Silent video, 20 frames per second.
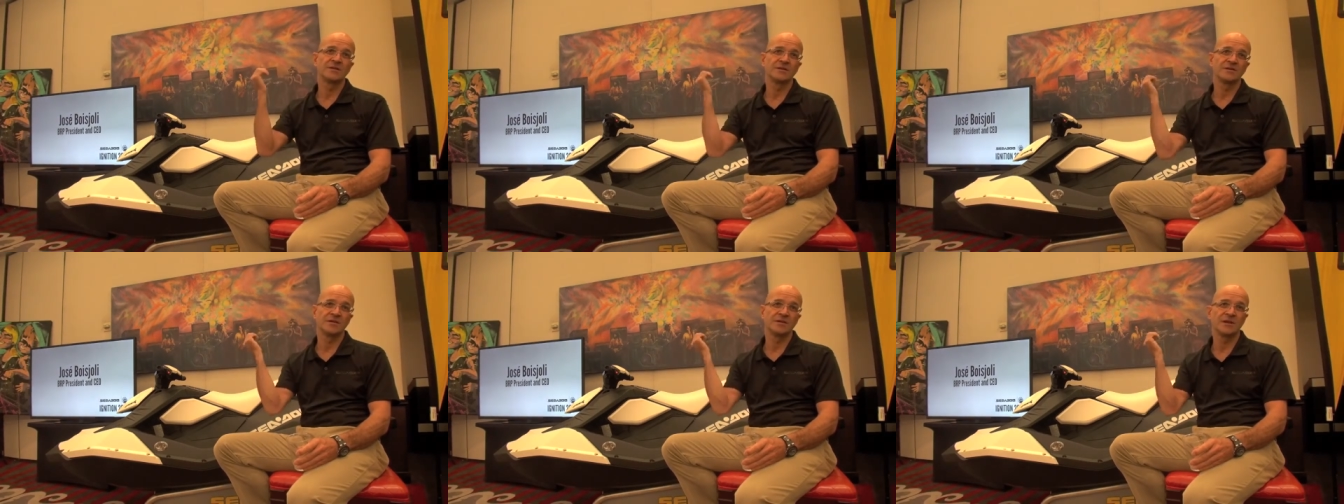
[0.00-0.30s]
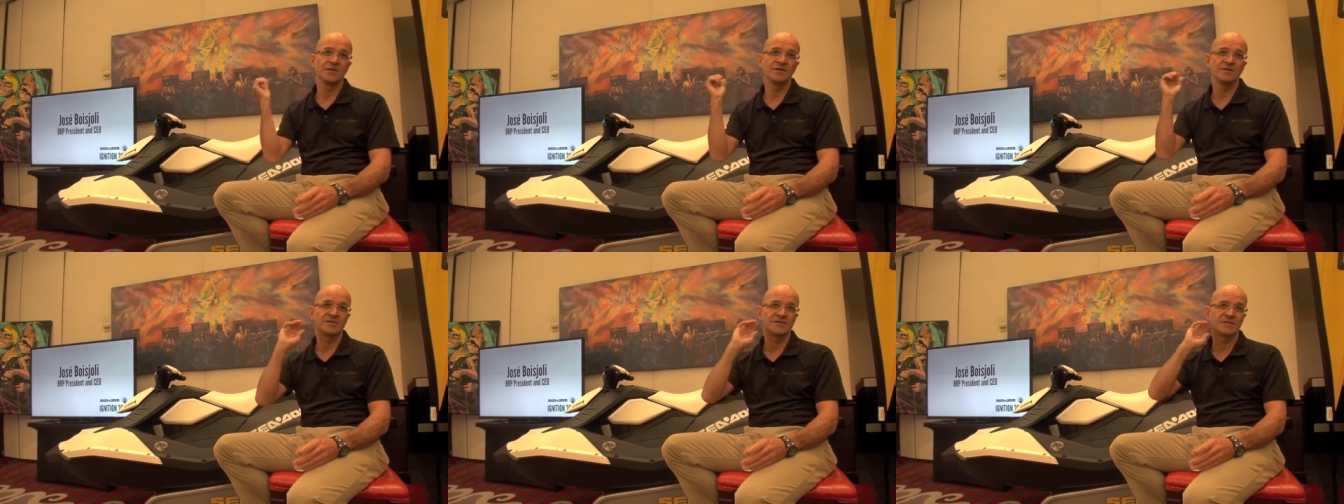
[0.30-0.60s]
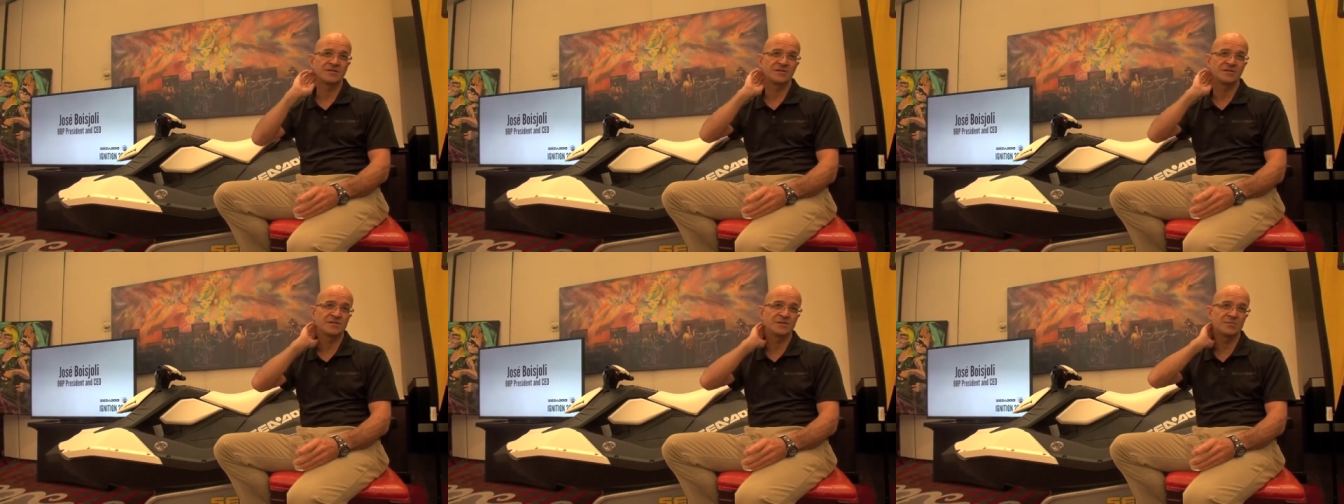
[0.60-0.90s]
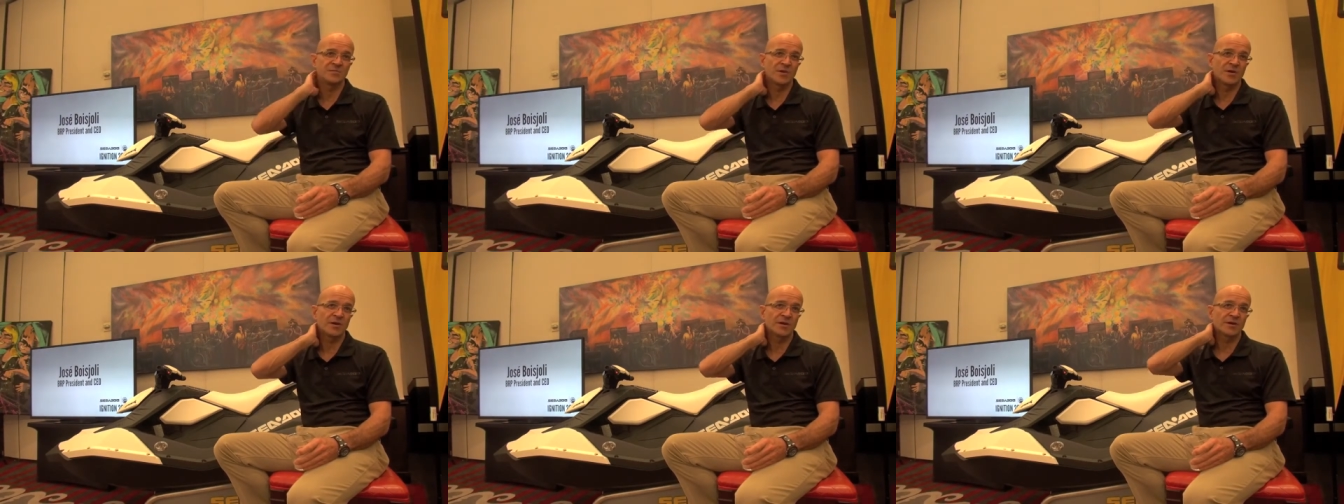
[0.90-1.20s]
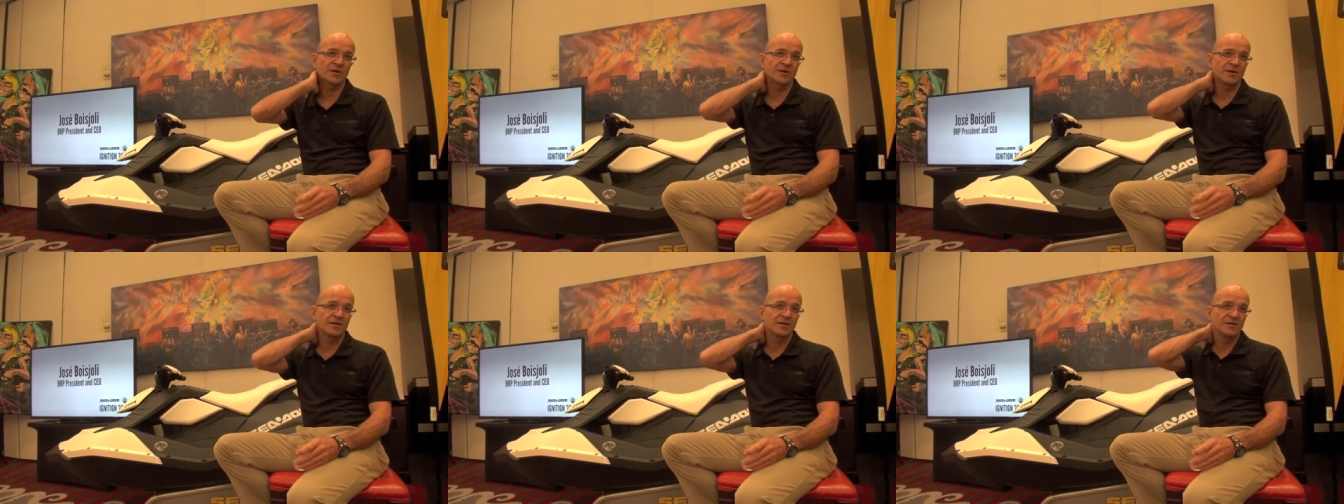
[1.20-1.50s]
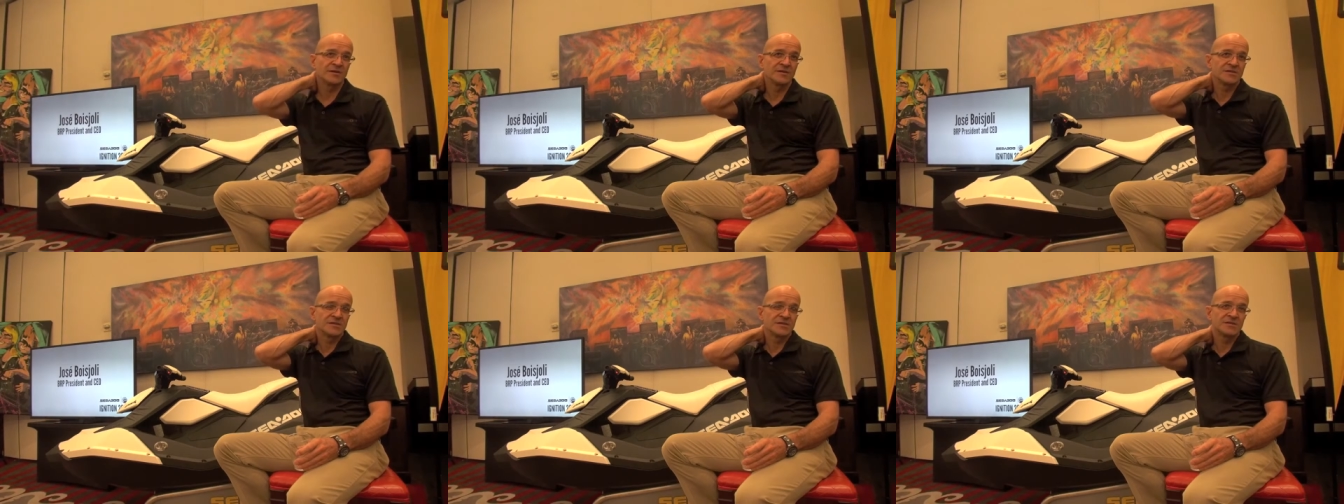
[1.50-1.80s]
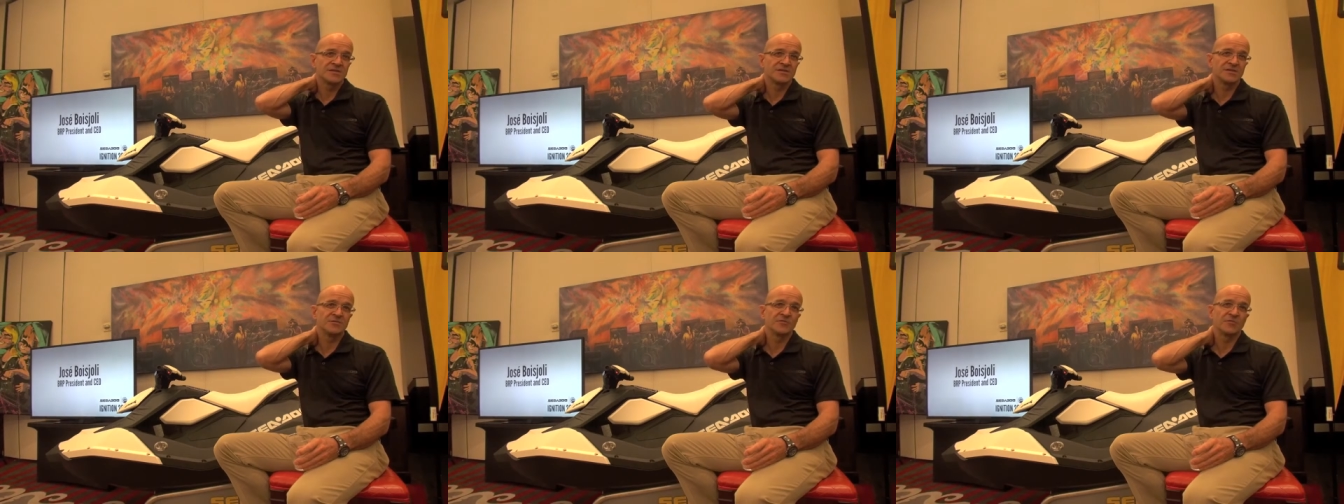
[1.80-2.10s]
Now it's in the Spark and this
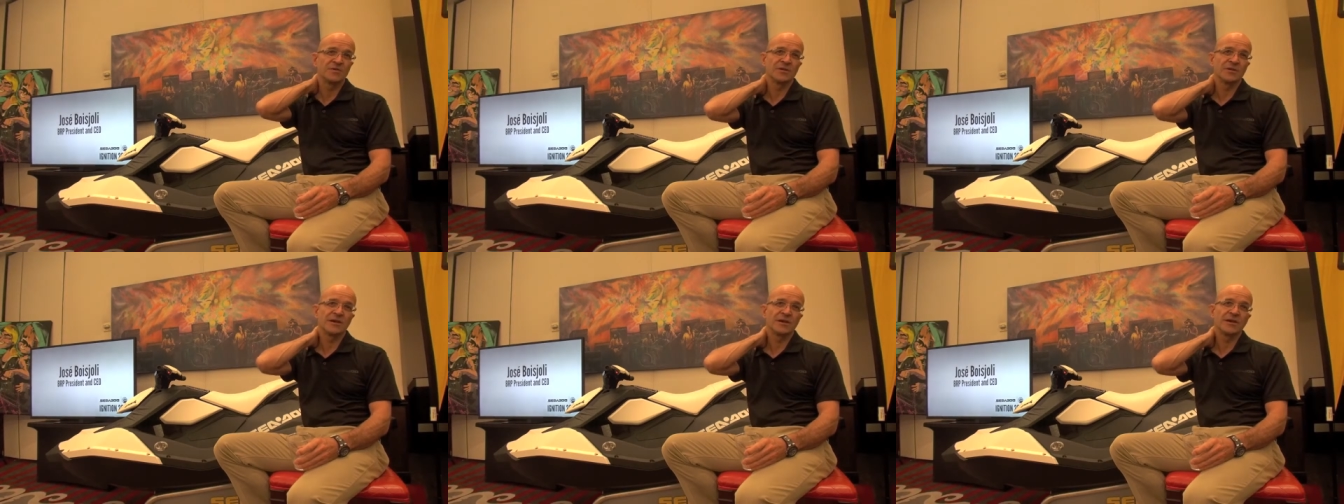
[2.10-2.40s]
engine will